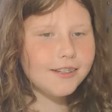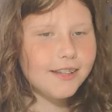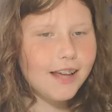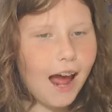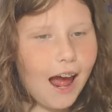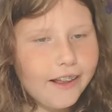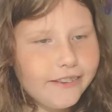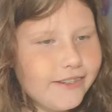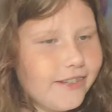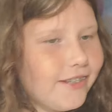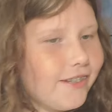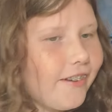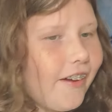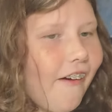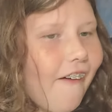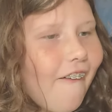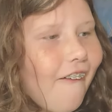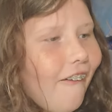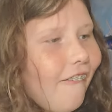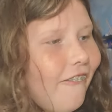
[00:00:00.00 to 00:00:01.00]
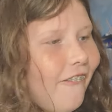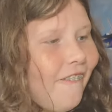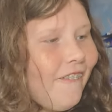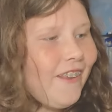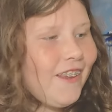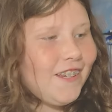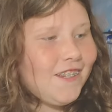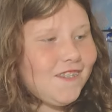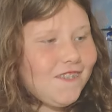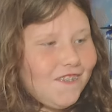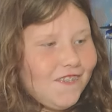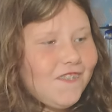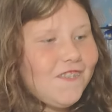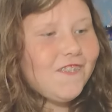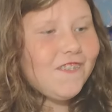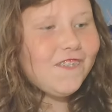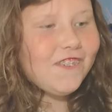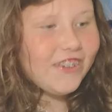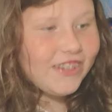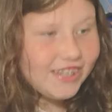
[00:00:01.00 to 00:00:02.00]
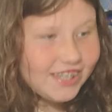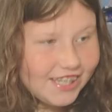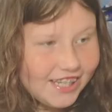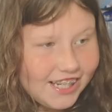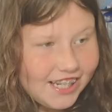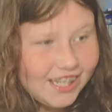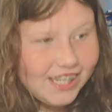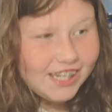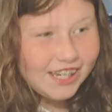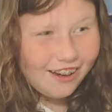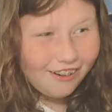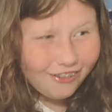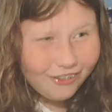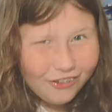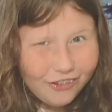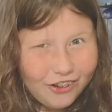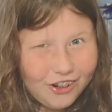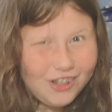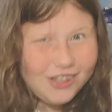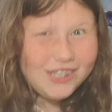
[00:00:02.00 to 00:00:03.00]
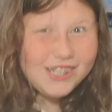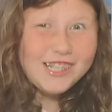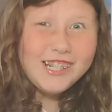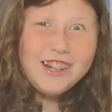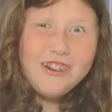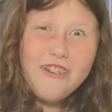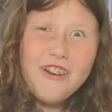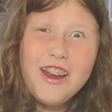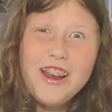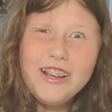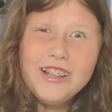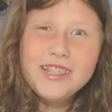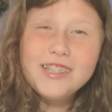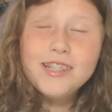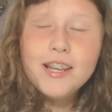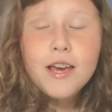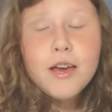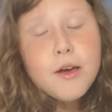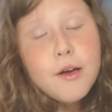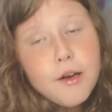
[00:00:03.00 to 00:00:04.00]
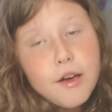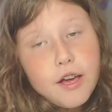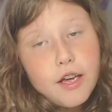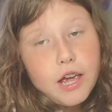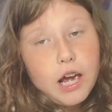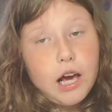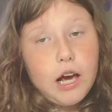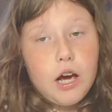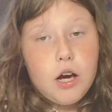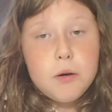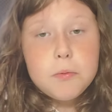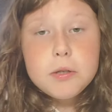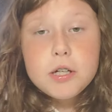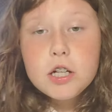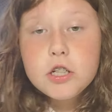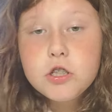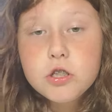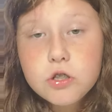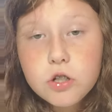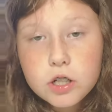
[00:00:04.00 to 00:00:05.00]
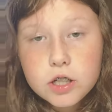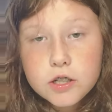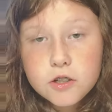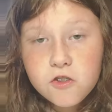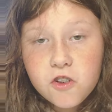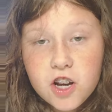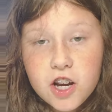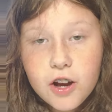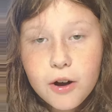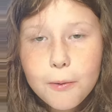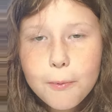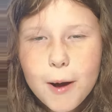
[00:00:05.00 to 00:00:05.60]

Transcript: that's all for this video or series. Yeah, I hope you guys enjoyed this video.